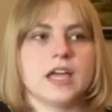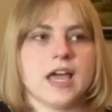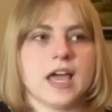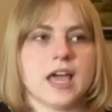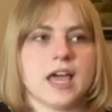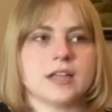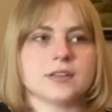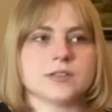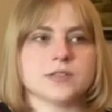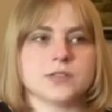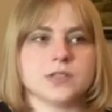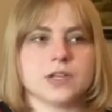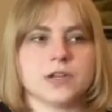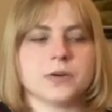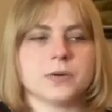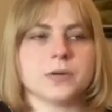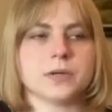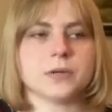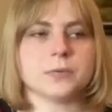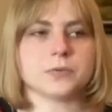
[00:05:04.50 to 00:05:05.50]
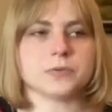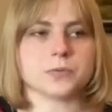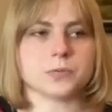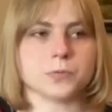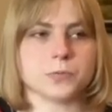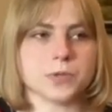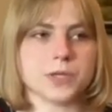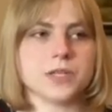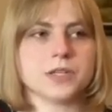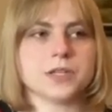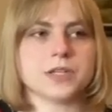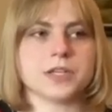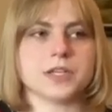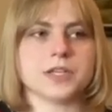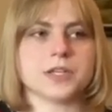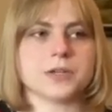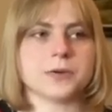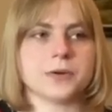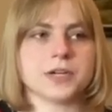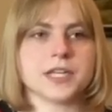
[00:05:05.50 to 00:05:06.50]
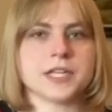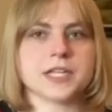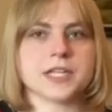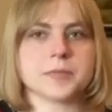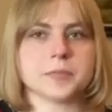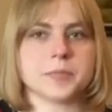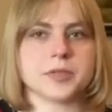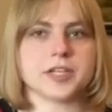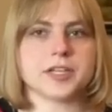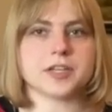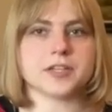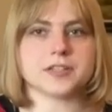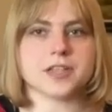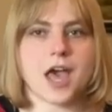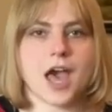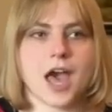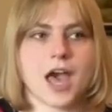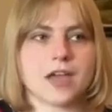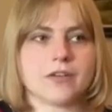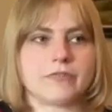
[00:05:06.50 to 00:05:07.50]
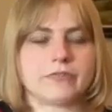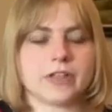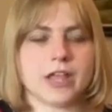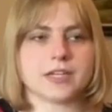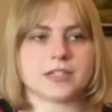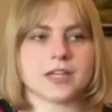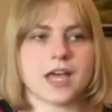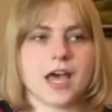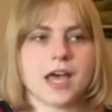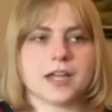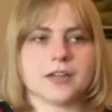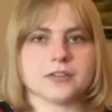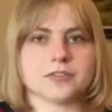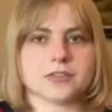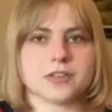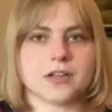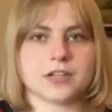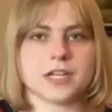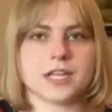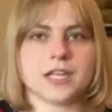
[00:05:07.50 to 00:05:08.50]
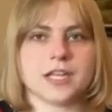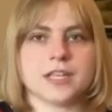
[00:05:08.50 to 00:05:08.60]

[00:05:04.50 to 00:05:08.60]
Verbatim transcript: and so it was really annoying because it had flat tires on it,